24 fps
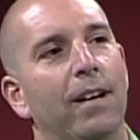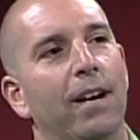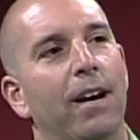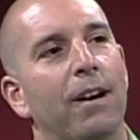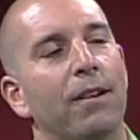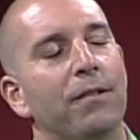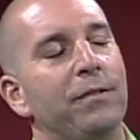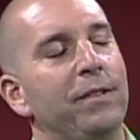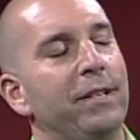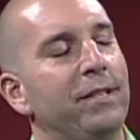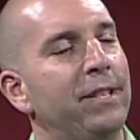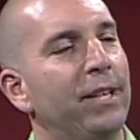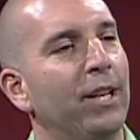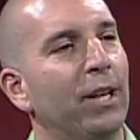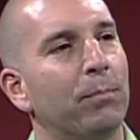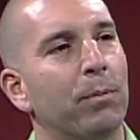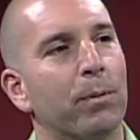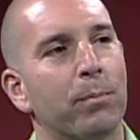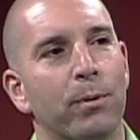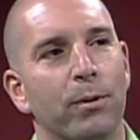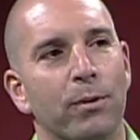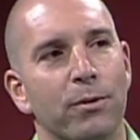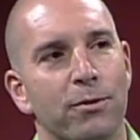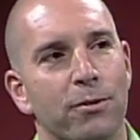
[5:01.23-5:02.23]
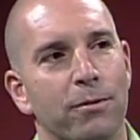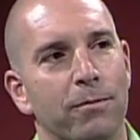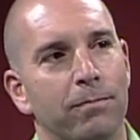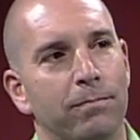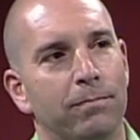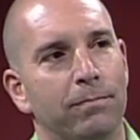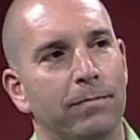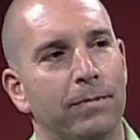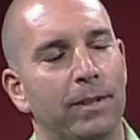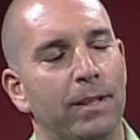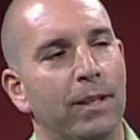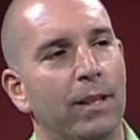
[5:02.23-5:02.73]
Our detailed proposal
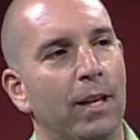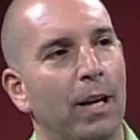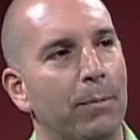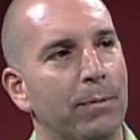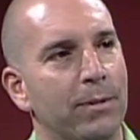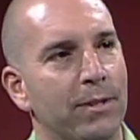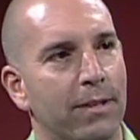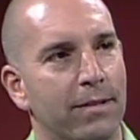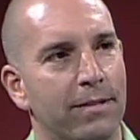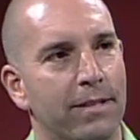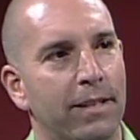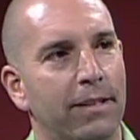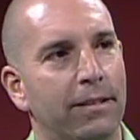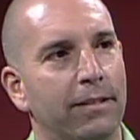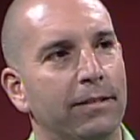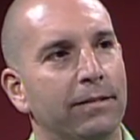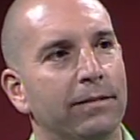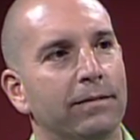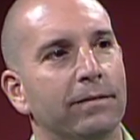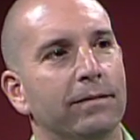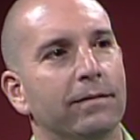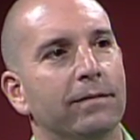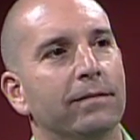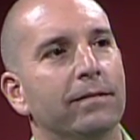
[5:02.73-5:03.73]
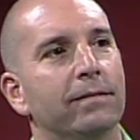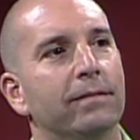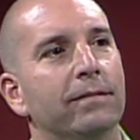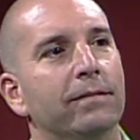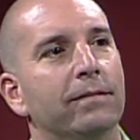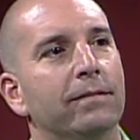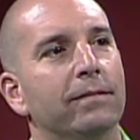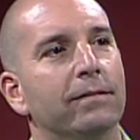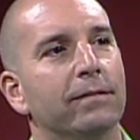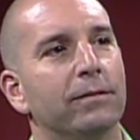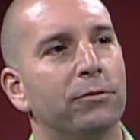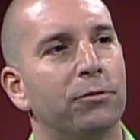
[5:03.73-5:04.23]
helps us out
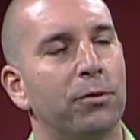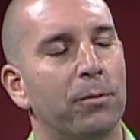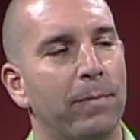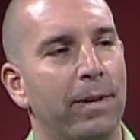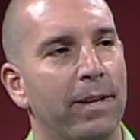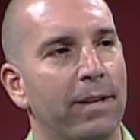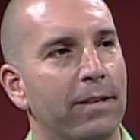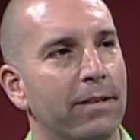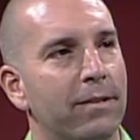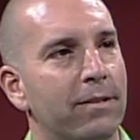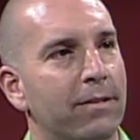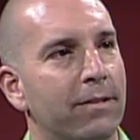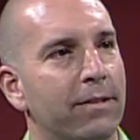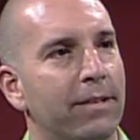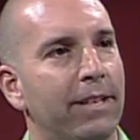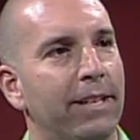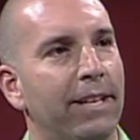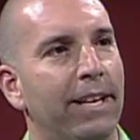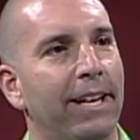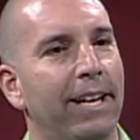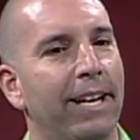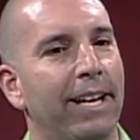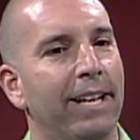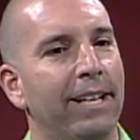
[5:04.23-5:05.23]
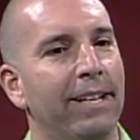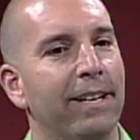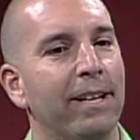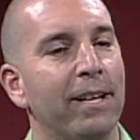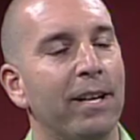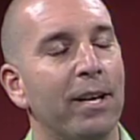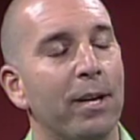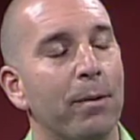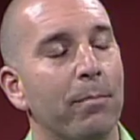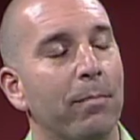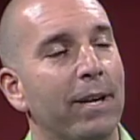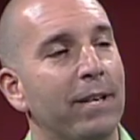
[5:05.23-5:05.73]
tremendously. And
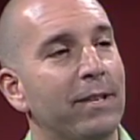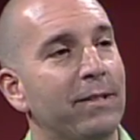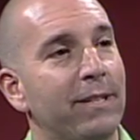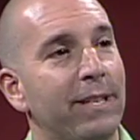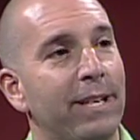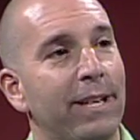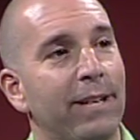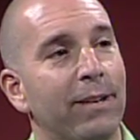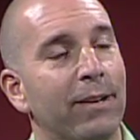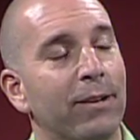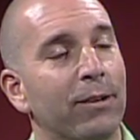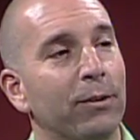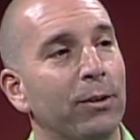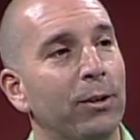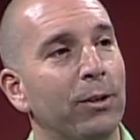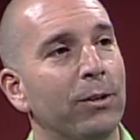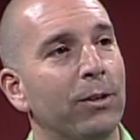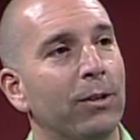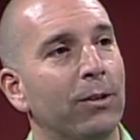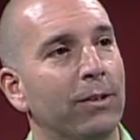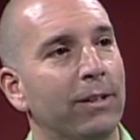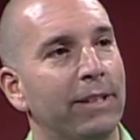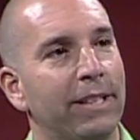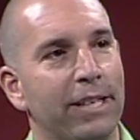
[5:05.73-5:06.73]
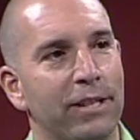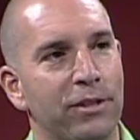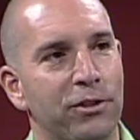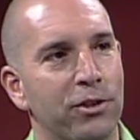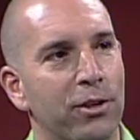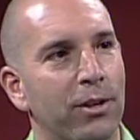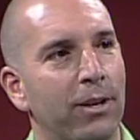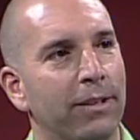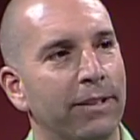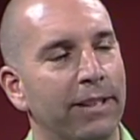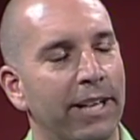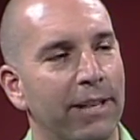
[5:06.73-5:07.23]
by seeing our logo, get
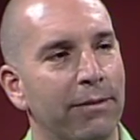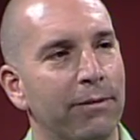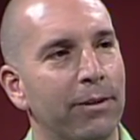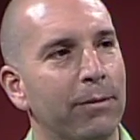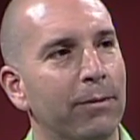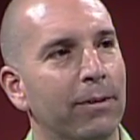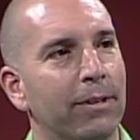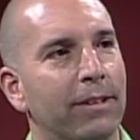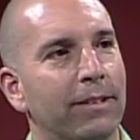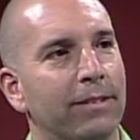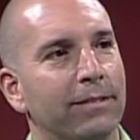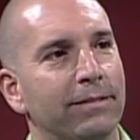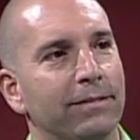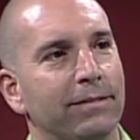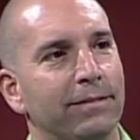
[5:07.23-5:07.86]
junged everywhere.